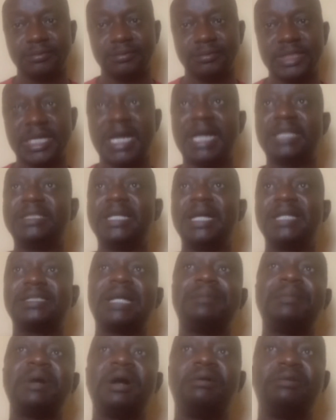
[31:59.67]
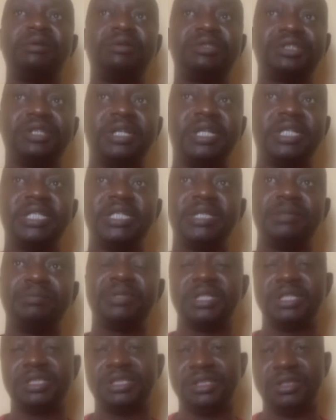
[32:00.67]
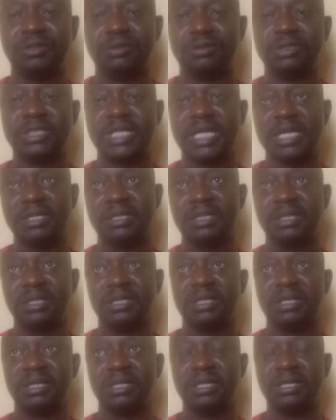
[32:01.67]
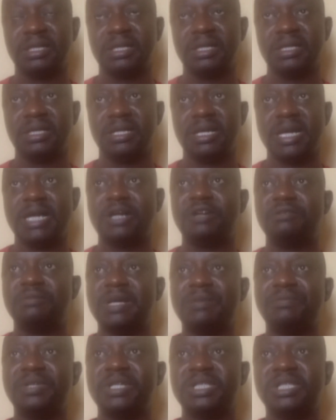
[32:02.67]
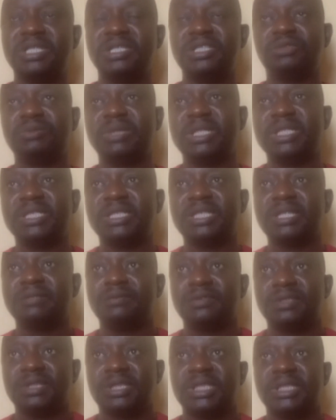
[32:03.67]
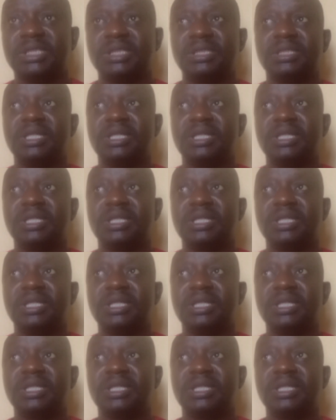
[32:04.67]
At that time, I was already a PhD holder. I got my PhD in 2017.